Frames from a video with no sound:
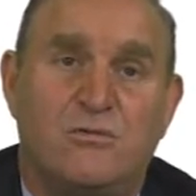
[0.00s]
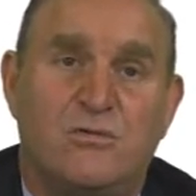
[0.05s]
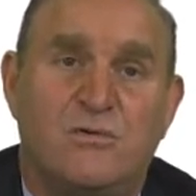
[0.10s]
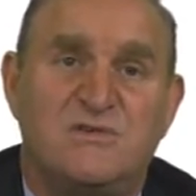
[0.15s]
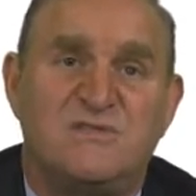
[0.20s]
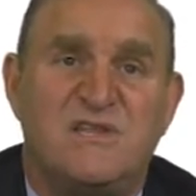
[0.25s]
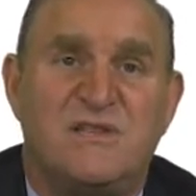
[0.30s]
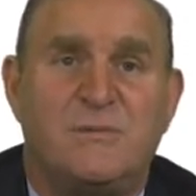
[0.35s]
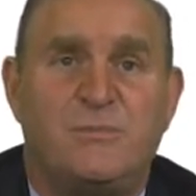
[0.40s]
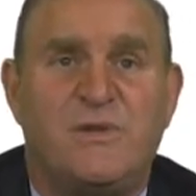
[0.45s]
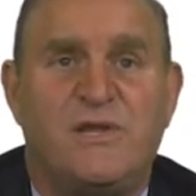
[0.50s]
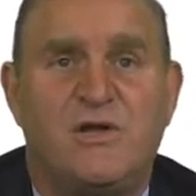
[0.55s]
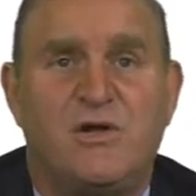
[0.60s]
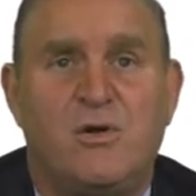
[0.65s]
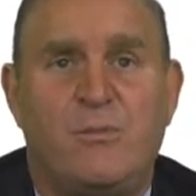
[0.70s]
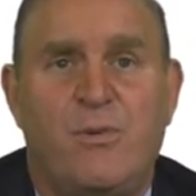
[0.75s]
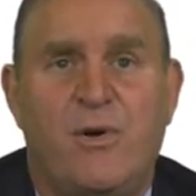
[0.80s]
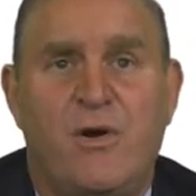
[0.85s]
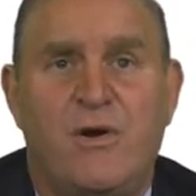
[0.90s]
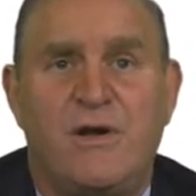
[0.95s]
rules of the
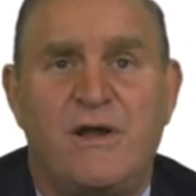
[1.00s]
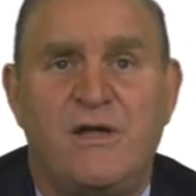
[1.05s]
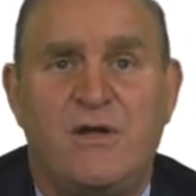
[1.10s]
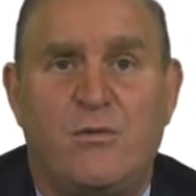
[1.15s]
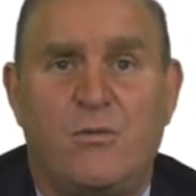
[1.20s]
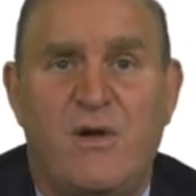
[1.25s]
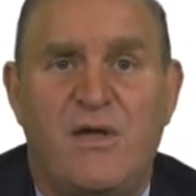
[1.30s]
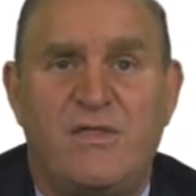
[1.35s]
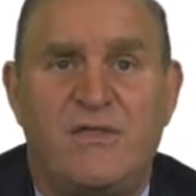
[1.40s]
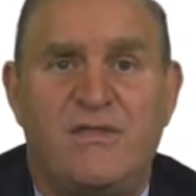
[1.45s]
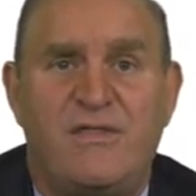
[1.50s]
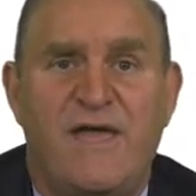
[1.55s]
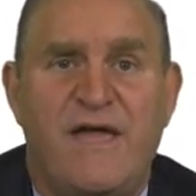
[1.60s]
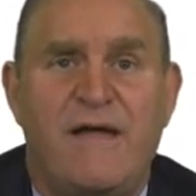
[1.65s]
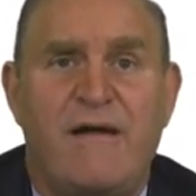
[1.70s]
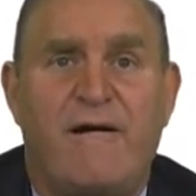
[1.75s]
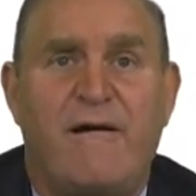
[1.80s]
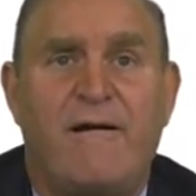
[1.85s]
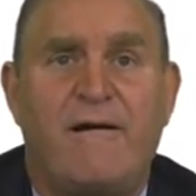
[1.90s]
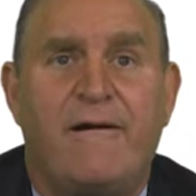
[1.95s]
political party or whether
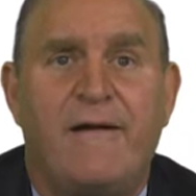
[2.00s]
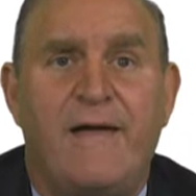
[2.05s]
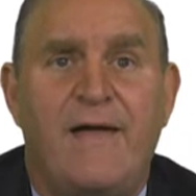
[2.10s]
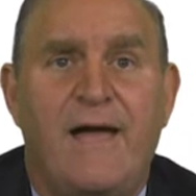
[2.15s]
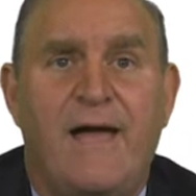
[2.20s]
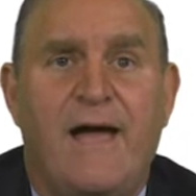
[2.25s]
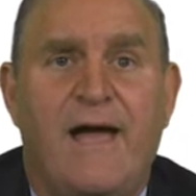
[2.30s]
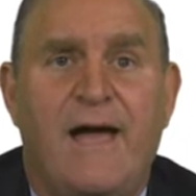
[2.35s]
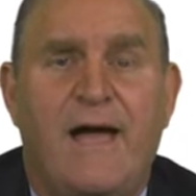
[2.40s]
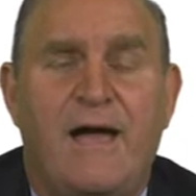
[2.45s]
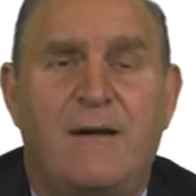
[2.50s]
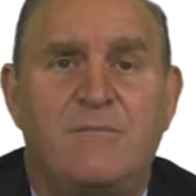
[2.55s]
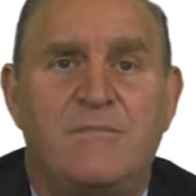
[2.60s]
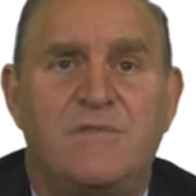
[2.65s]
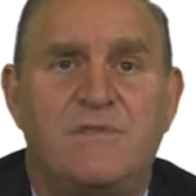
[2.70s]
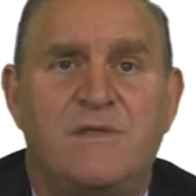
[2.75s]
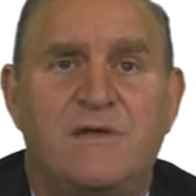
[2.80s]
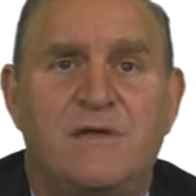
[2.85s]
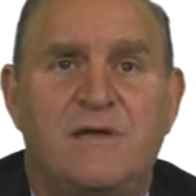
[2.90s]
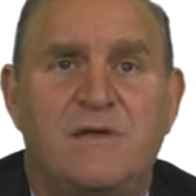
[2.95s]
they are um,
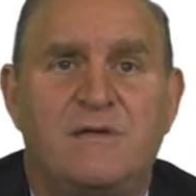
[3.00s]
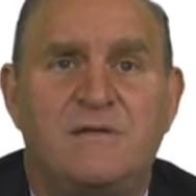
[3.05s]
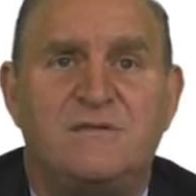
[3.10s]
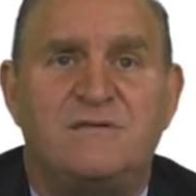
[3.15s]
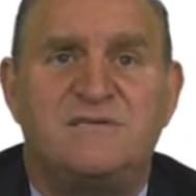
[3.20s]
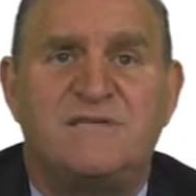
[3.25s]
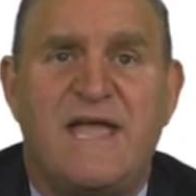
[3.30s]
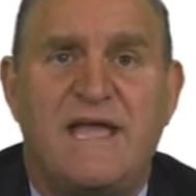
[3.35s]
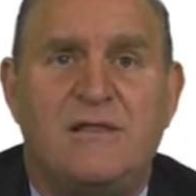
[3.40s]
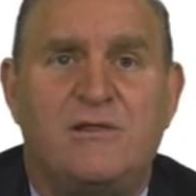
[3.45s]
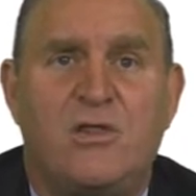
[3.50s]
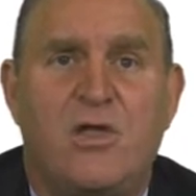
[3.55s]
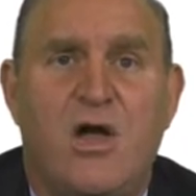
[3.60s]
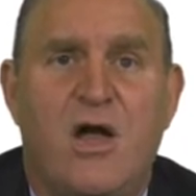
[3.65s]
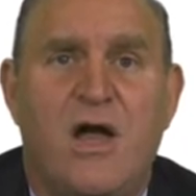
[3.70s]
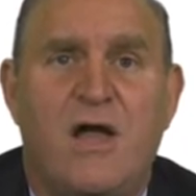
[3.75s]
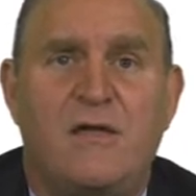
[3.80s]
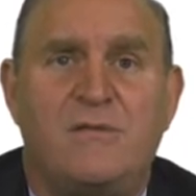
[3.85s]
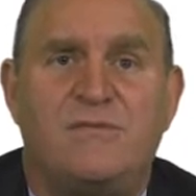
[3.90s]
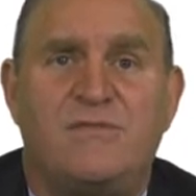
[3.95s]
the state law.